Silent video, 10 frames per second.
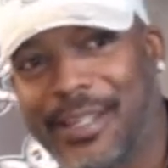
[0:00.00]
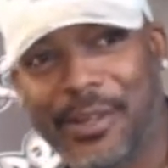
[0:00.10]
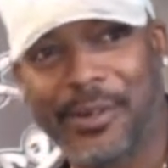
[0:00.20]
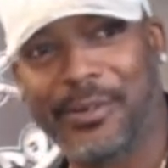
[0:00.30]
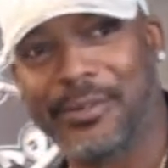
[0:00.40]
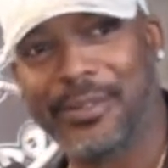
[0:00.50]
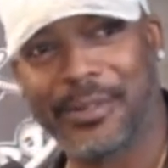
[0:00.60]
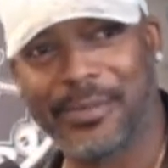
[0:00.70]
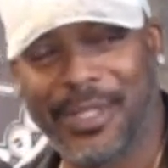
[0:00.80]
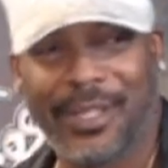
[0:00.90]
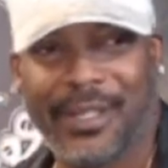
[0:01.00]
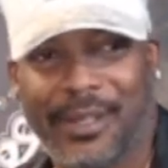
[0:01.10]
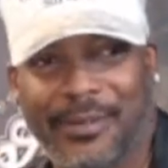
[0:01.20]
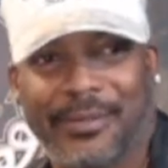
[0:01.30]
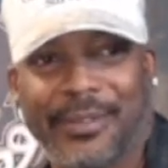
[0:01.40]
yo, you know what I'm
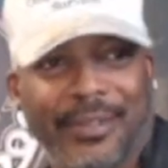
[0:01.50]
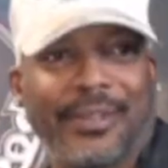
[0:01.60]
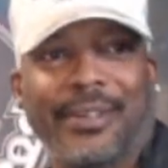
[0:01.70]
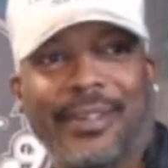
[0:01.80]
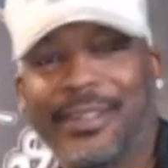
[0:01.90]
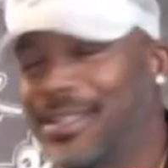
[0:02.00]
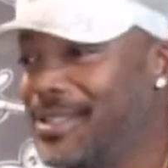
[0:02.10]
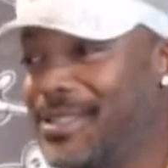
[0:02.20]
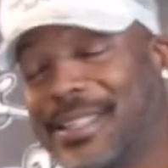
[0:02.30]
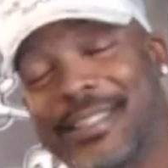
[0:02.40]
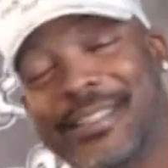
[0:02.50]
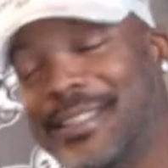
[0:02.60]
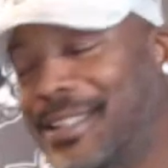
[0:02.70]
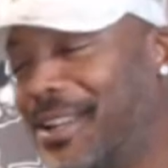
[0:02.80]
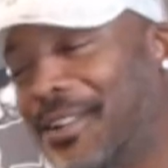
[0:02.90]
saying? These niggas,
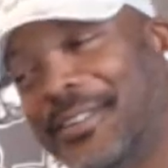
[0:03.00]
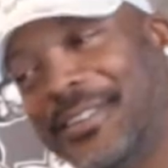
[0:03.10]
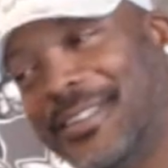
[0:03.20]
yo,